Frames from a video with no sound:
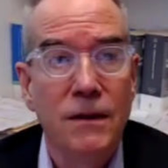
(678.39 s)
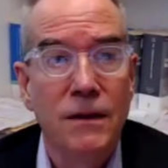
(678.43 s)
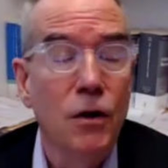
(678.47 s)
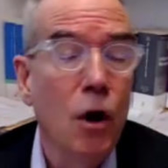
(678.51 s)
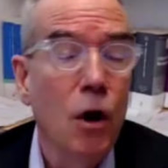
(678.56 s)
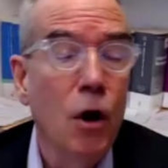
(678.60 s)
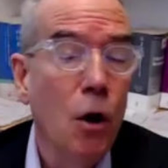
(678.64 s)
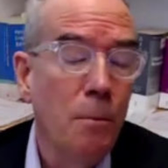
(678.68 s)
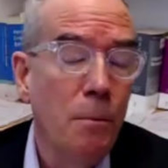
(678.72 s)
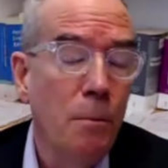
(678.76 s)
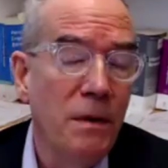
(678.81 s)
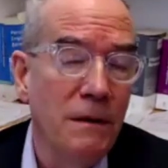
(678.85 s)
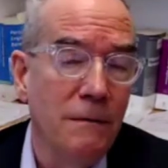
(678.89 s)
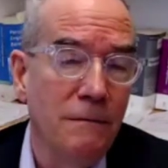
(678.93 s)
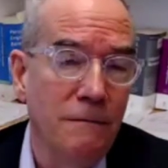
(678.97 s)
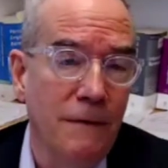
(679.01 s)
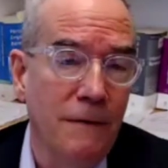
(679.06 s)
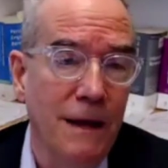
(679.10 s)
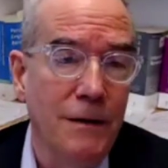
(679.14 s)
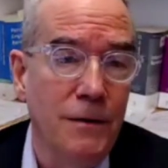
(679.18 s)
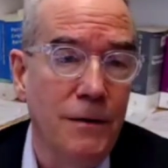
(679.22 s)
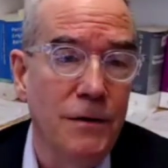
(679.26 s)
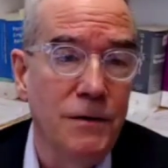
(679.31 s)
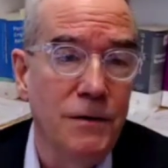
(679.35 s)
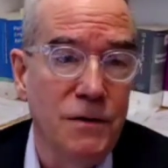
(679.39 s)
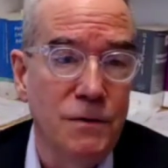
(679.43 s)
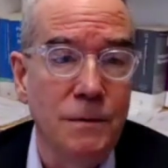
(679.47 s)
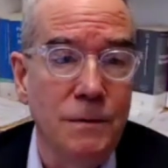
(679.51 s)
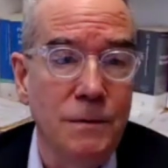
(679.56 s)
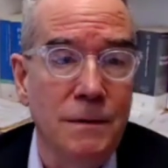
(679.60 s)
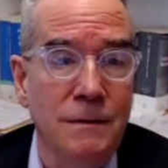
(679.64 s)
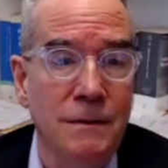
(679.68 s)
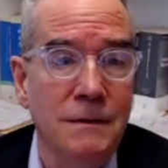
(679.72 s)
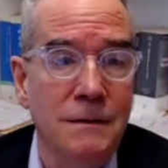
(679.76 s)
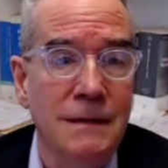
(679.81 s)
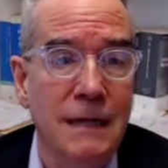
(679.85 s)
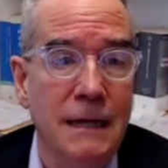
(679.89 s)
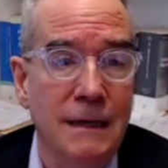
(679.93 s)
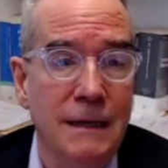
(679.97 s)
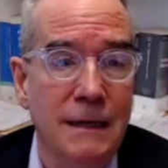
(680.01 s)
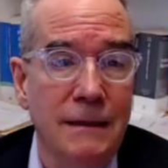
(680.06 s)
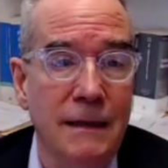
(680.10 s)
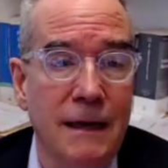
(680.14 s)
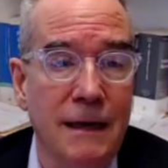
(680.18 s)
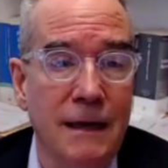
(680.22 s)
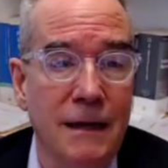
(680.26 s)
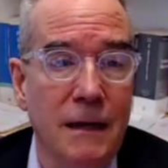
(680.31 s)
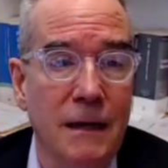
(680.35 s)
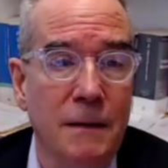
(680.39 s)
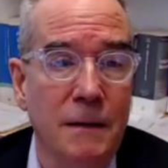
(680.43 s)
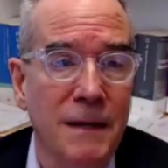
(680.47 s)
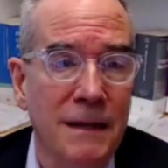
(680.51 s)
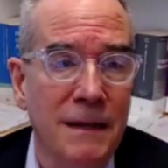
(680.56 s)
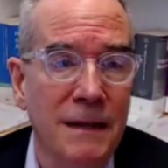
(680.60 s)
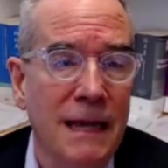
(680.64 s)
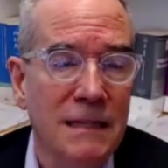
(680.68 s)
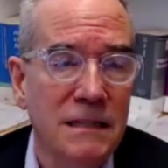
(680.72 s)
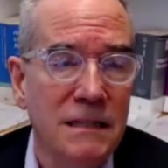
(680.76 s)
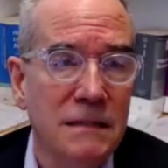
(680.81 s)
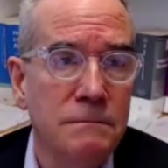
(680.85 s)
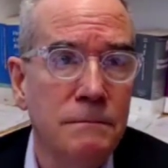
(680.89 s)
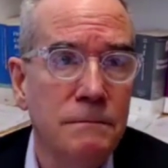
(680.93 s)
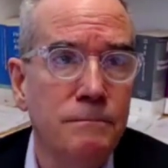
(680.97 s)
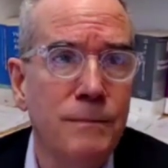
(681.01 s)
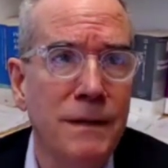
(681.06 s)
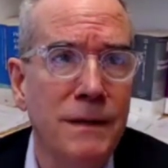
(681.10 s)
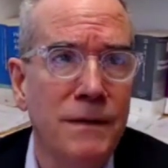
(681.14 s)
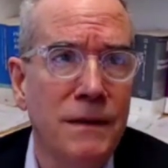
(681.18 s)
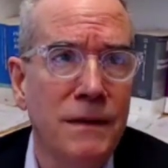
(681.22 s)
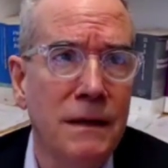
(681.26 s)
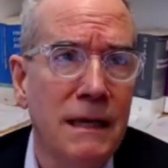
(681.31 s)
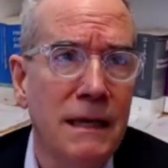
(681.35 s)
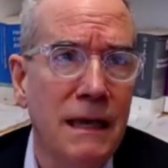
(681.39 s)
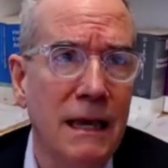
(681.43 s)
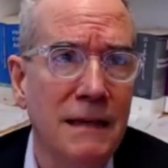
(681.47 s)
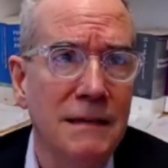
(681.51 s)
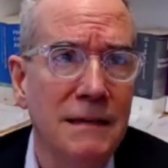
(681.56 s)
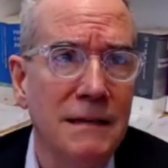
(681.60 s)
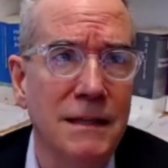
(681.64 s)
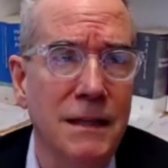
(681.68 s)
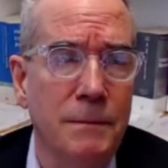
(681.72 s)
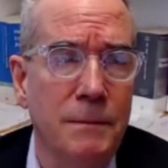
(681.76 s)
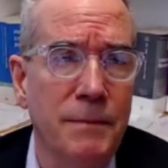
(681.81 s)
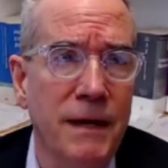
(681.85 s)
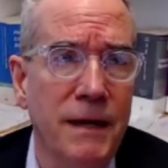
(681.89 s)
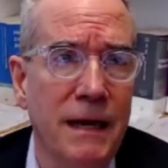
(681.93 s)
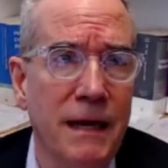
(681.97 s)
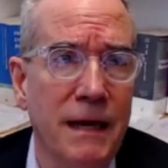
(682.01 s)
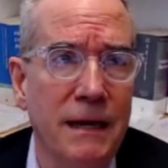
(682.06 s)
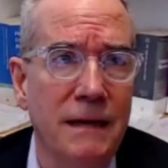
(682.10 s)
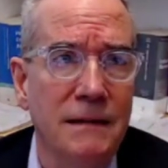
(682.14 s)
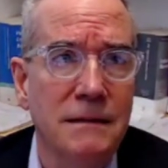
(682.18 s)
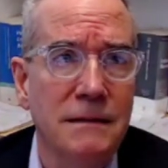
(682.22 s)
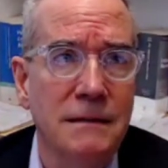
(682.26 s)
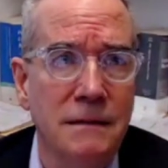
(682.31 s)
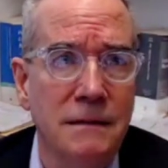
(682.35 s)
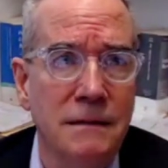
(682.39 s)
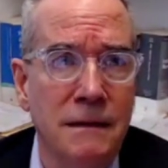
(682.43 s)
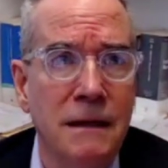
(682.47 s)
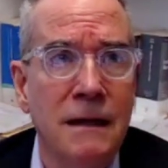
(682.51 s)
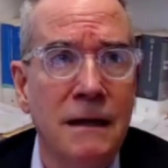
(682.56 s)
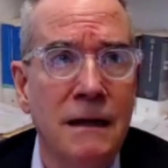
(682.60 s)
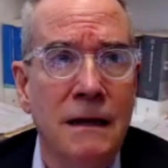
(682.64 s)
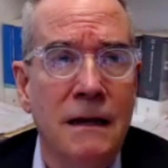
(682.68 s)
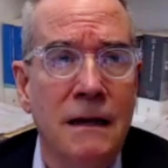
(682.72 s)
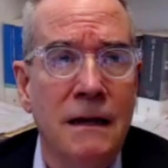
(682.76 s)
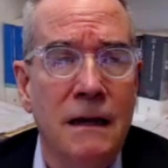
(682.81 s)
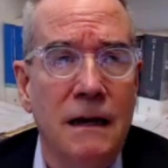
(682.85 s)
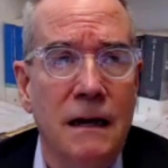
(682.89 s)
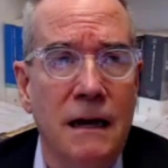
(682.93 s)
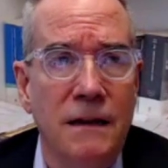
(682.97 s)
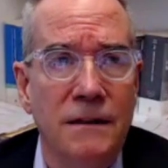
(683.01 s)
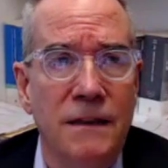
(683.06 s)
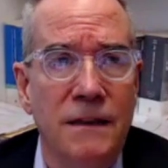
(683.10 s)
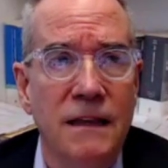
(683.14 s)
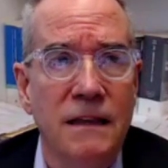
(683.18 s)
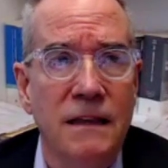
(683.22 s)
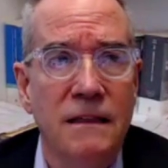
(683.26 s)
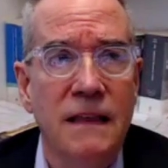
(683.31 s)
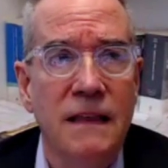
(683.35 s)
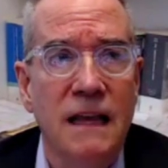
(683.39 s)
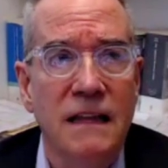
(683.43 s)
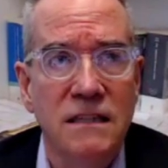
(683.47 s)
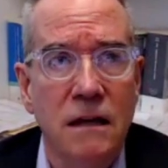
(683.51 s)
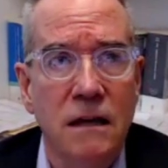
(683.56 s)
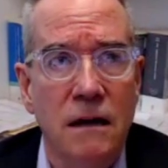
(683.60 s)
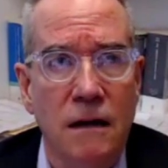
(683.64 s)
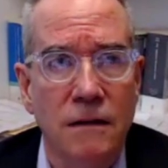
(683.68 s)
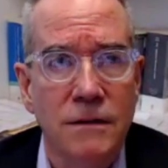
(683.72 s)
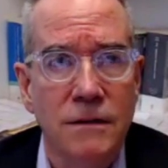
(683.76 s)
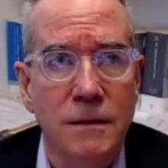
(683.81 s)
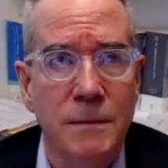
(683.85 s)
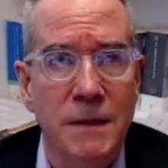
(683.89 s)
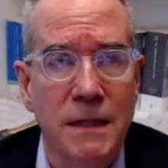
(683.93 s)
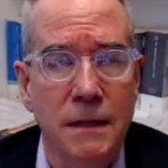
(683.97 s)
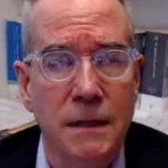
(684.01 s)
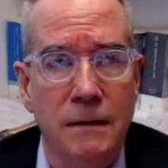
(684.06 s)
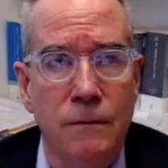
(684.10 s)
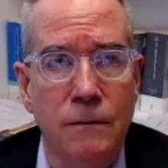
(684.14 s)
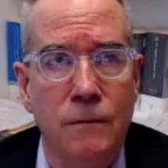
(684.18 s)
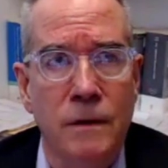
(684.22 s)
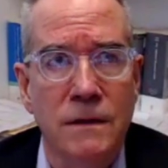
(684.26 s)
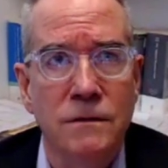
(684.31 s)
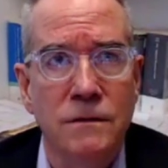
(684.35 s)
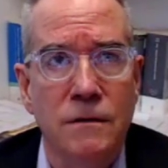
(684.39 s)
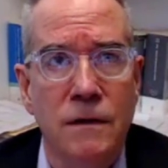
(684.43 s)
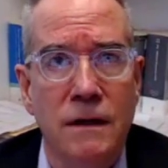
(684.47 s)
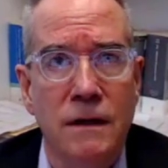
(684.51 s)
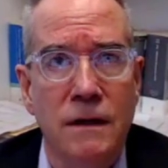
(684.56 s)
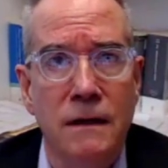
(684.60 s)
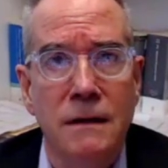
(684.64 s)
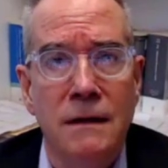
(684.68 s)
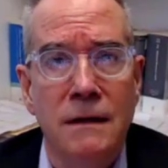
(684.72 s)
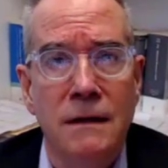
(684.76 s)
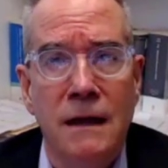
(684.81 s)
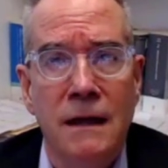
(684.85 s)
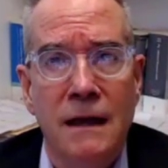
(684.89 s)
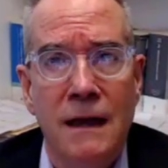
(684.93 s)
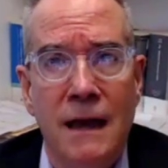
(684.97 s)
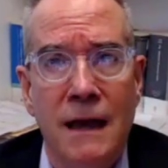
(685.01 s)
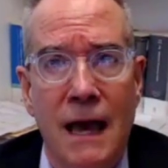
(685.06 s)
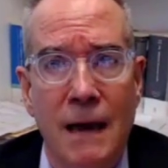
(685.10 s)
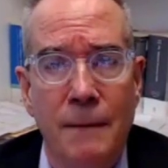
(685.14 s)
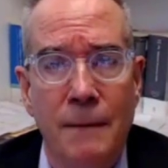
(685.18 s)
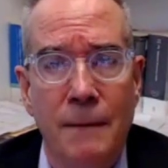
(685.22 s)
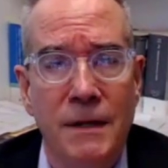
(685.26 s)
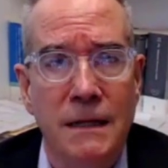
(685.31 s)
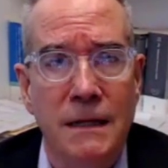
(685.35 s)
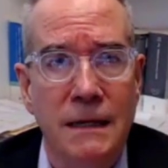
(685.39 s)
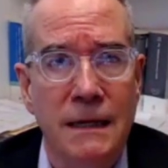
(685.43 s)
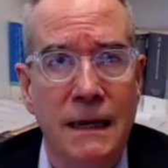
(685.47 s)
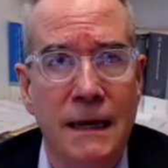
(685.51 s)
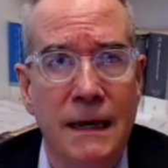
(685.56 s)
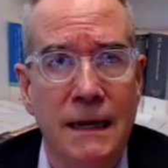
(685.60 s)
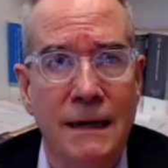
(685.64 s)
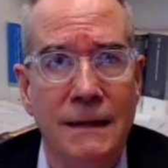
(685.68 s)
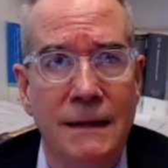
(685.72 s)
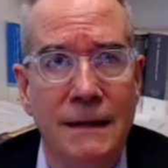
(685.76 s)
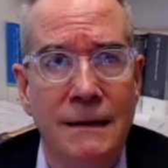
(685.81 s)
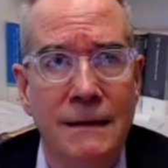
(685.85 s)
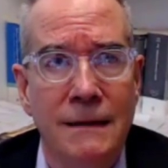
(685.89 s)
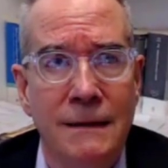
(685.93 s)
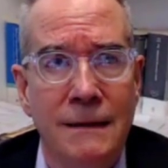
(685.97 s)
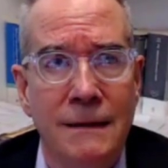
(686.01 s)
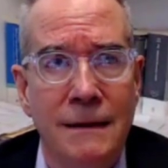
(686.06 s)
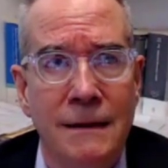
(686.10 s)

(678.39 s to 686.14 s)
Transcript: They're hoping vendors will take that up. And that's been the case in the past. And I think that's ultimately what's going to happen again.